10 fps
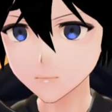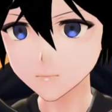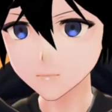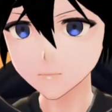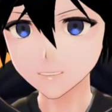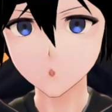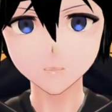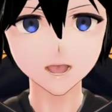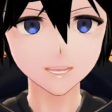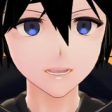We'll
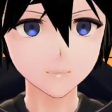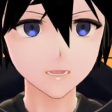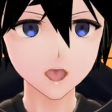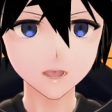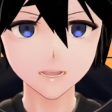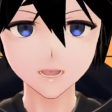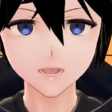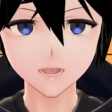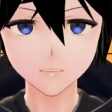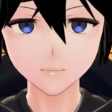go
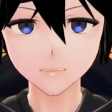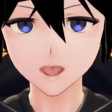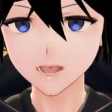to this one.